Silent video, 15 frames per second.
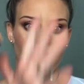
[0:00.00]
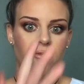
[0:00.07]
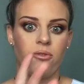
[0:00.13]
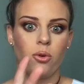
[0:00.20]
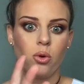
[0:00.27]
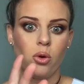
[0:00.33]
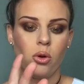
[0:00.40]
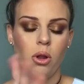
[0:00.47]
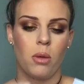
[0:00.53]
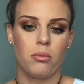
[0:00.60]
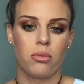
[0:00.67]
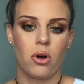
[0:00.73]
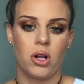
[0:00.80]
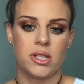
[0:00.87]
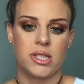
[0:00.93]
full
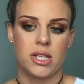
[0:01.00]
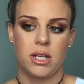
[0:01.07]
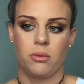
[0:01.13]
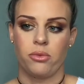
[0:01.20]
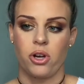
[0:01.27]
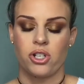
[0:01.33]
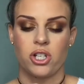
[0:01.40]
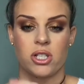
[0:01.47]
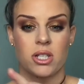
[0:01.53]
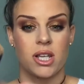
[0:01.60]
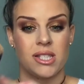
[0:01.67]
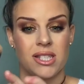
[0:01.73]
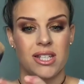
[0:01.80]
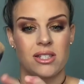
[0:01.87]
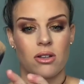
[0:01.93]
bronzing brushes,
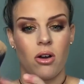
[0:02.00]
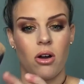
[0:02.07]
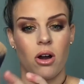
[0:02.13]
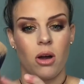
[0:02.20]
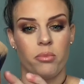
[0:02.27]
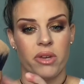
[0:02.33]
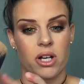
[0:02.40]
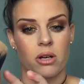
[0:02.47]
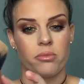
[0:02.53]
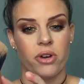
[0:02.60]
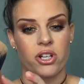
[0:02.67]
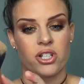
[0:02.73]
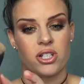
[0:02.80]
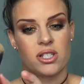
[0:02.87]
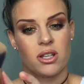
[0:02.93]
because these are bigger
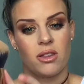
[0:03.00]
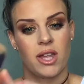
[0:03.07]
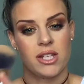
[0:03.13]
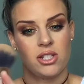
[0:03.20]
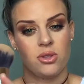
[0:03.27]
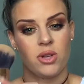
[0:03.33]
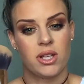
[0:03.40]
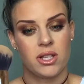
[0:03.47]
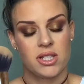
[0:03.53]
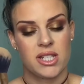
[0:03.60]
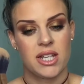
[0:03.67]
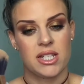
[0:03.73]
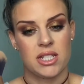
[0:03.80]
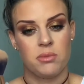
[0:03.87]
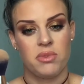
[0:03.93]
brushes, so they do
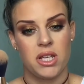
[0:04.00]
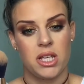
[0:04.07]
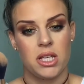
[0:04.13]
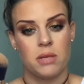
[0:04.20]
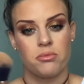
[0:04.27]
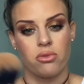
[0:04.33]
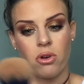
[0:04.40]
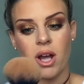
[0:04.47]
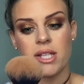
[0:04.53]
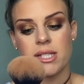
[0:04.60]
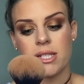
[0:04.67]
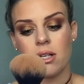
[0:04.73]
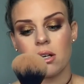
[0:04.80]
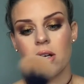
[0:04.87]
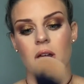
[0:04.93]
tend to be
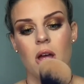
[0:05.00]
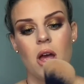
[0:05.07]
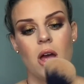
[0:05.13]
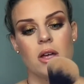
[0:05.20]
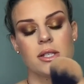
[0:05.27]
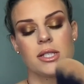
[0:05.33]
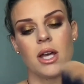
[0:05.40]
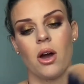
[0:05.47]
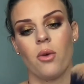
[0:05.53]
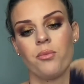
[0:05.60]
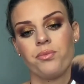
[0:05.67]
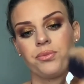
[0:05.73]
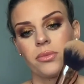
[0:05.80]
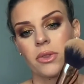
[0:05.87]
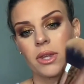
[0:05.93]
pricier. So
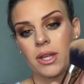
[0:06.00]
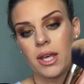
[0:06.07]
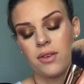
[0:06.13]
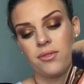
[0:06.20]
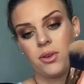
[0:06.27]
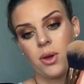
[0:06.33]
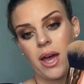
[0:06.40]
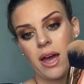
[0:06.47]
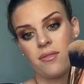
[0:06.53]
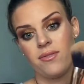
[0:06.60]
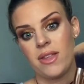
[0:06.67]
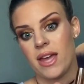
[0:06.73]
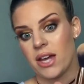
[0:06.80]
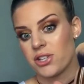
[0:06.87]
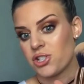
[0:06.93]
if you have
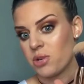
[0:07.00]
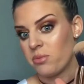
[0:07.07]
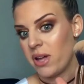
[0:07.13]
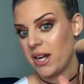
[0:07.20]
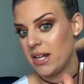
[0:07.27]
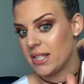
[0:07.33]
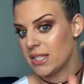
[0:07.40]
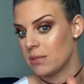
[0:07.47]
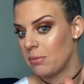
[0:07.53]
the extra money to